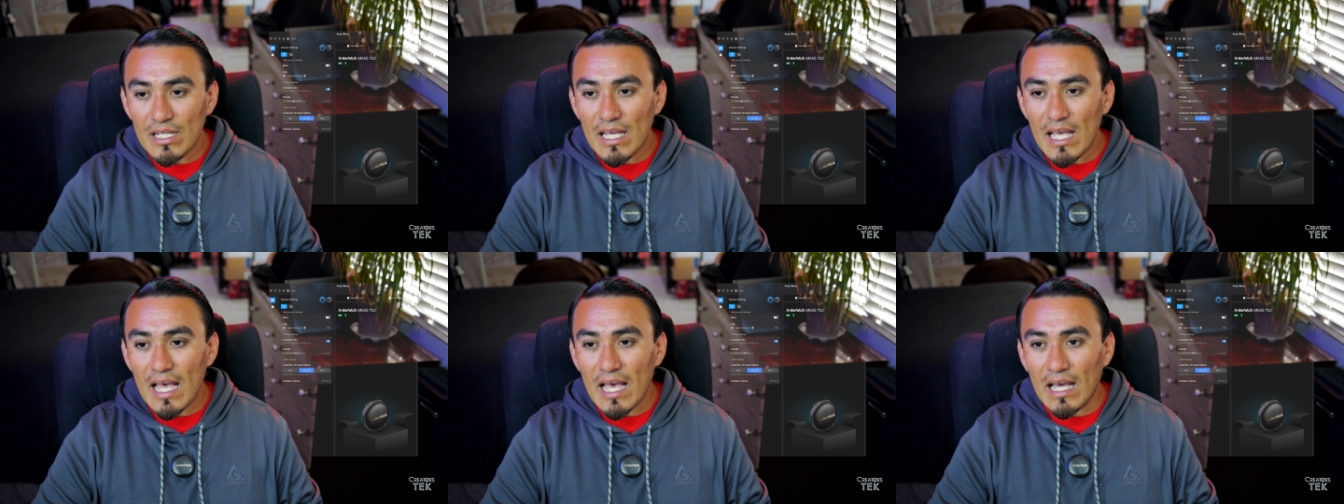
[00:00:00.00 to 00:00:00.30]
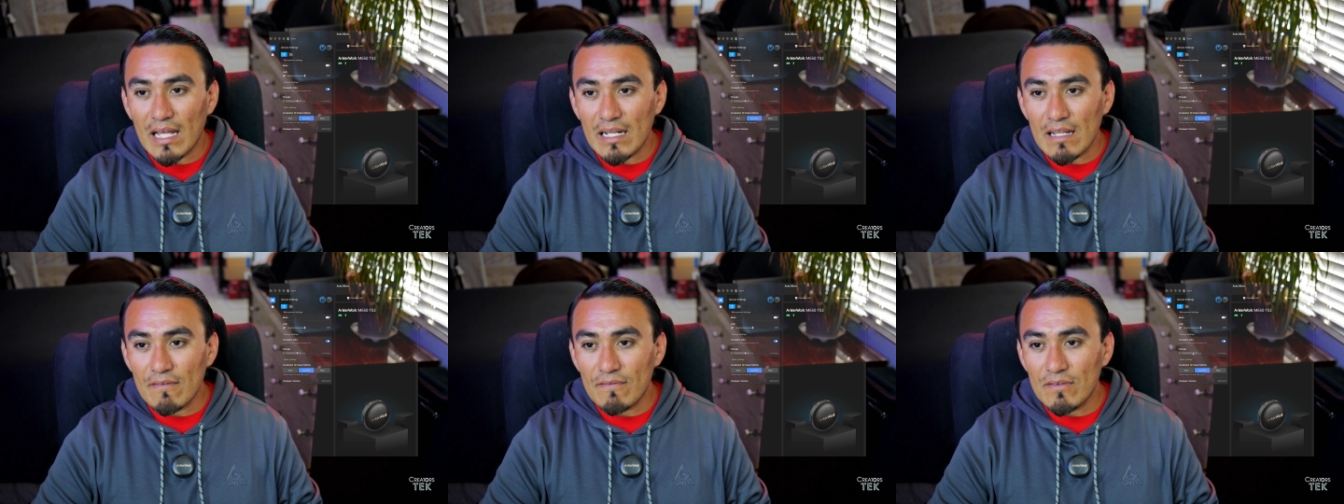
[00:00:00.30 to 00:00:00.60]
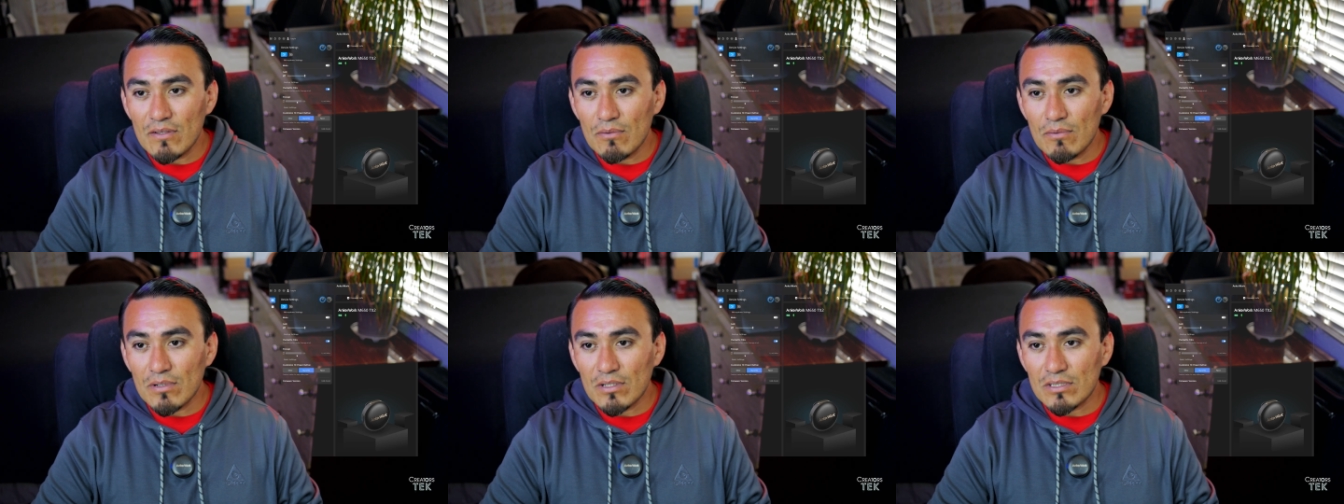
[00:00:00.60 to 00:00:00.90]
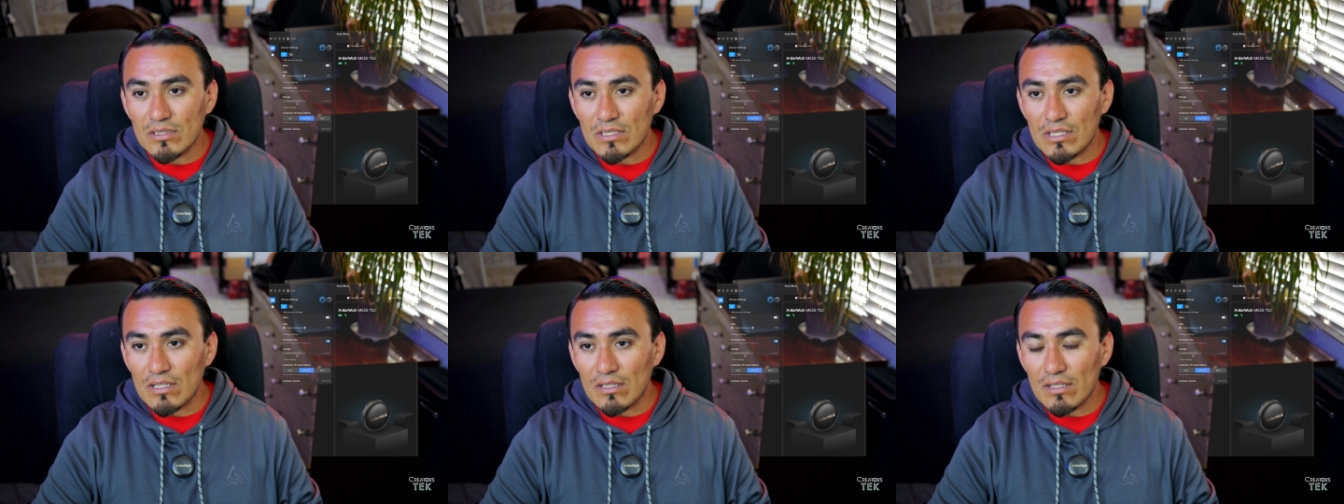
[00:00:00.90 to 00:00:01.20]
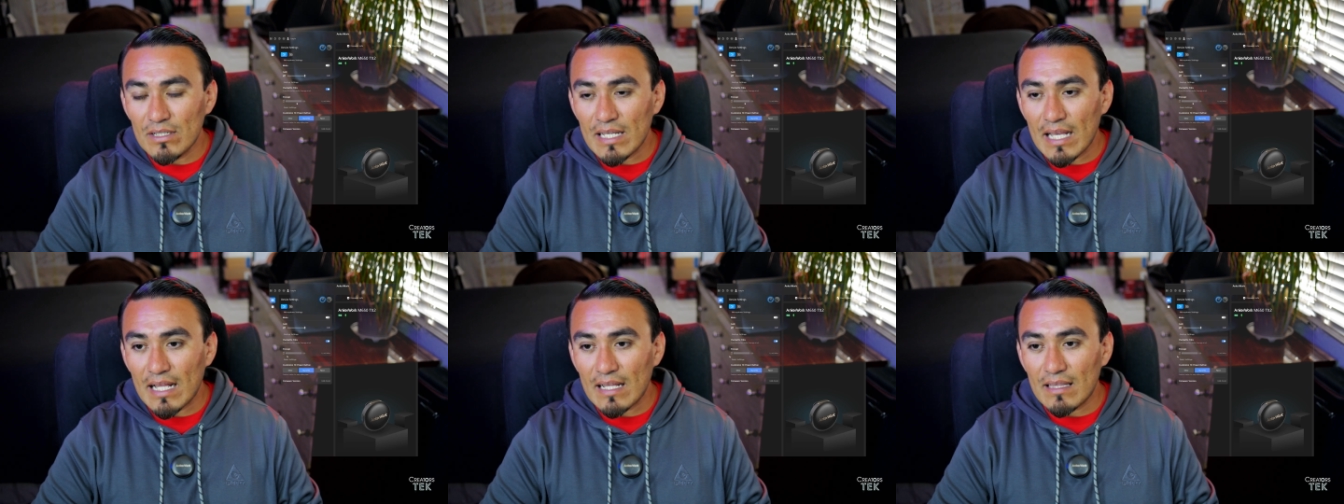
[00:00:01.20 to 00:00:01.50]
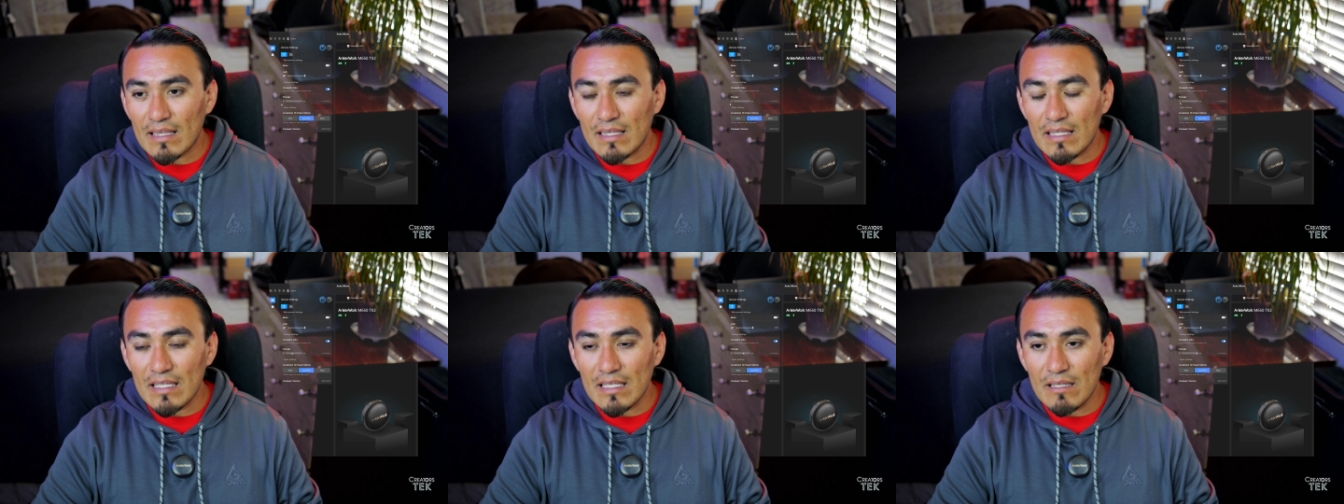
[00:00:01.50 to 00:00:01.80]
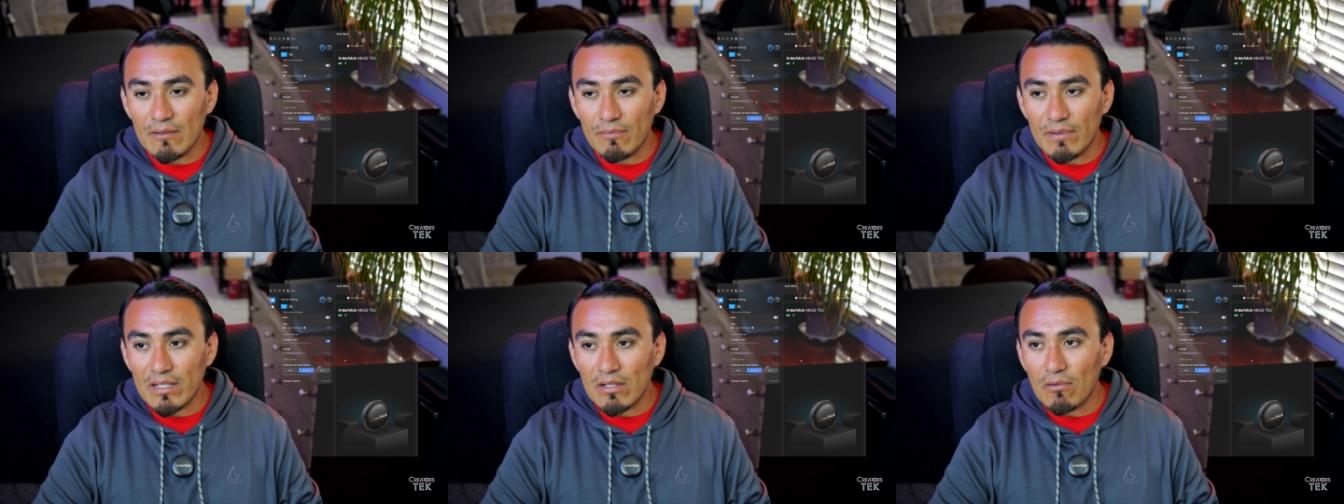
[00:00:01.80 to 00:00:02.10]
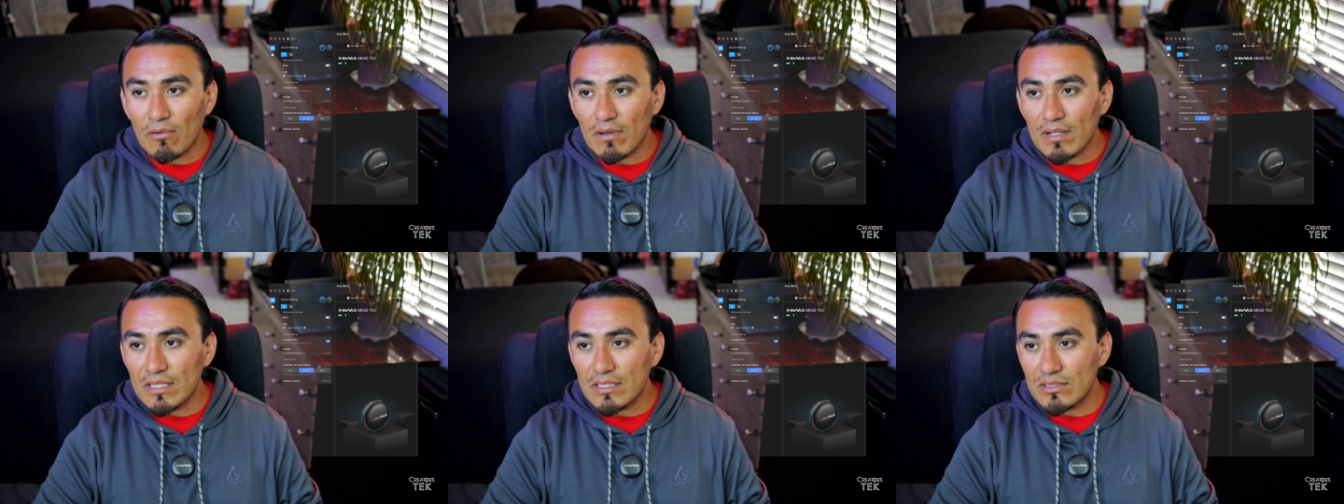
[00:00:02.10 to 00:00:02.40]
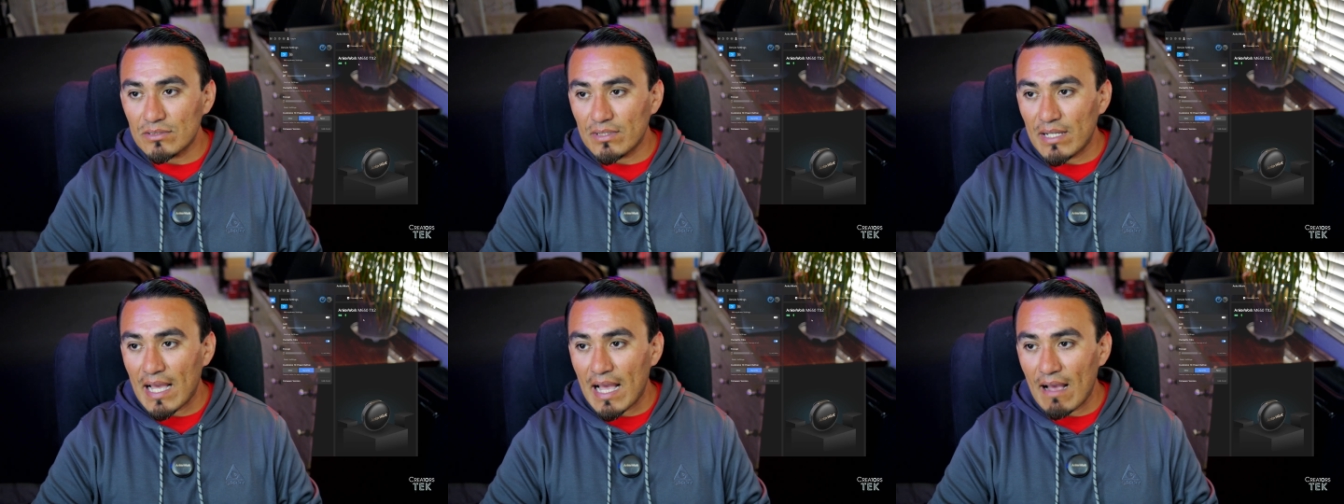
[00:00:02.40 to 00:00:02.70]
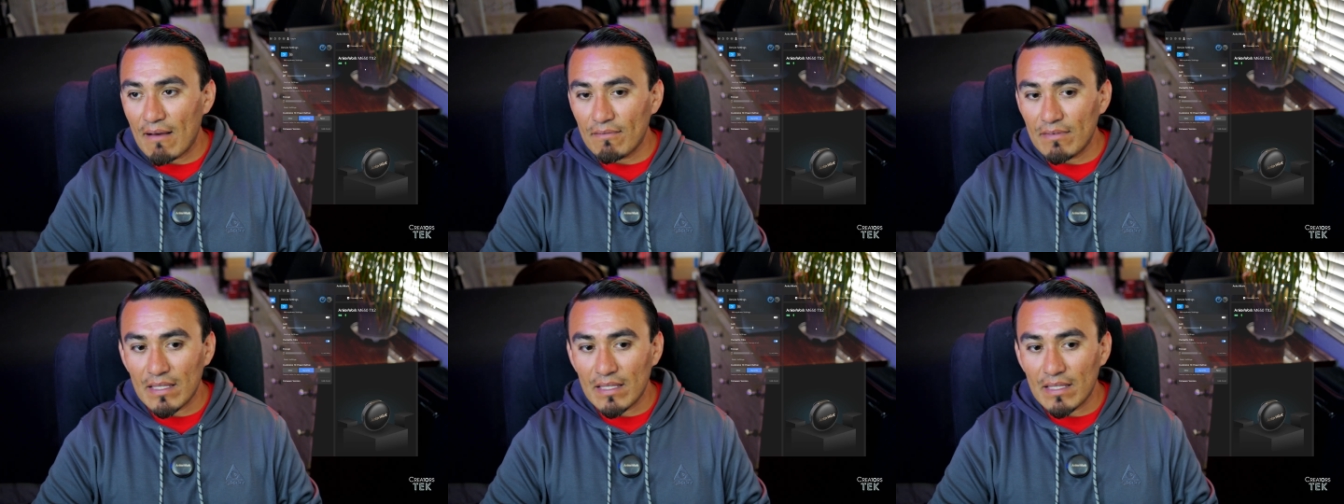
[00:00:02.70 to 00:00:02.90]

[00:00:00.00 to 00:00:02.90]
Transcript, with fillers: And if you were to look at the recordings you have,